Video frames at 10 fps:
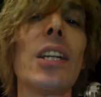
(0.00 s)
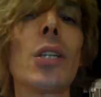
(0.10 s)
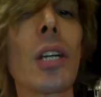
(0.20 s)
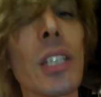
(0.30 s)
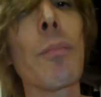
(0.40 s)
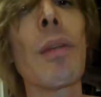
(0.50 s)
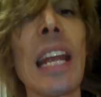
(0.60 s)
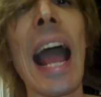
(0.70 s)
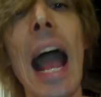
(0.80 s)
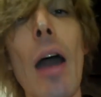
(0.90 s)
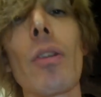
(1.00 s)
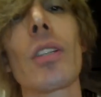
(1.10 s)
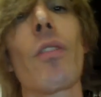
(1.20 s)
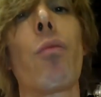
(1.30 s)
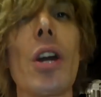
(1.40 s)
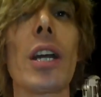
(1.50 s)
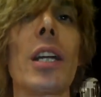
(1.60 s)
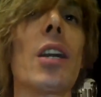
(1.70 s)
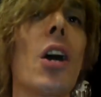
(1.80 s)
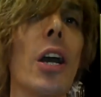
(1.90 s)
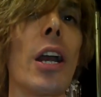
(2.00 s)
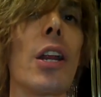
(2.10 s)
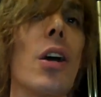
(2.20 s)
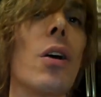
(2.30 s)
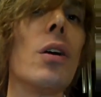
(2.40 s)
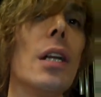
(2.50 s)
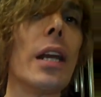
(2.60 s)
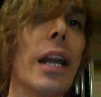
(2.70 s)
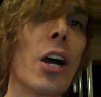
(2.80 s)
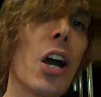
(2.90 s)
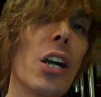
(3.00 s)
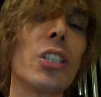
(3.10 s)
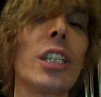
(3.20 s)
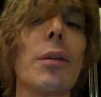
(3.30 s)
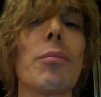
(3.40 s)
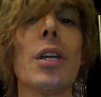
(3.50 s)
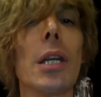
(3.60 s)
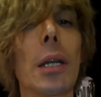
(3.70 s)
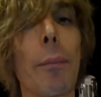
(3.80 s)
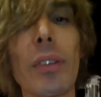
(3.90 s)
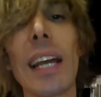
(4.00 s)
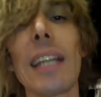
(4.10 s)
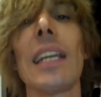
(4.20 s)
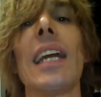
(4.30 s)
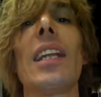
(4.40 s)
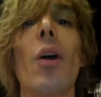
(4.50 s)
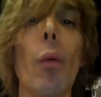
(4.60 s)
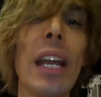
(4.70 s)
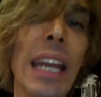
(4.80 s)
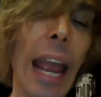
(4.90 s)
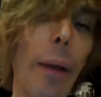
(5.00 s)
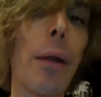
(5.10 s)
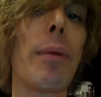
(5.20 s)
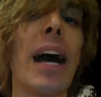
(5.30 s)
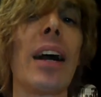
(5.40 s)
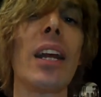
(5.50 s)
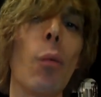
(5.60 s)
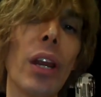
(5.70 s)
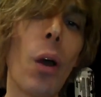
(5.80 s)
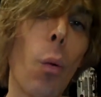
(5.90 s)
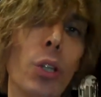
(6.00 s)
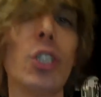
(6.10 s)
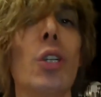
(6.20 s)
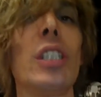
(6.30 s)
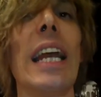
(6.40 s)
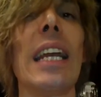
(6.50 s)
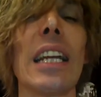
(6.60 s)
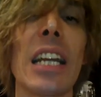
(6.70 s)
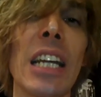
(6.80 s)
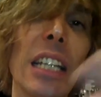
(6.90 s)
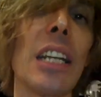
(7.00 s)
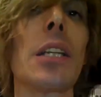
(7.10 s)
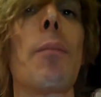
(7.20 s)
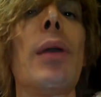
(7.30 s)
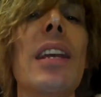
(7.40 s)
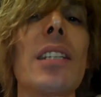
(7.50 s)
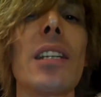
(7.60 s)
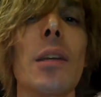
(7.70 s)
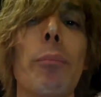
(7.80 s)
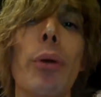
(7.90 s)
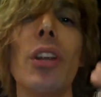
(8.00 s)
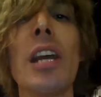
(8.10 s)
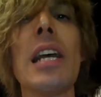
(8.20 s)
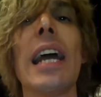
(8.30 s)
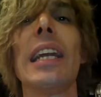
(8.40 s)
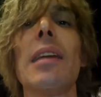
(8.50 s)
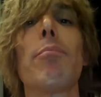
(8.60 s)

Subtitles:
It took us many hours of work and hardship to put that together. We care about it. We don't want you taking and cutting it to pieces and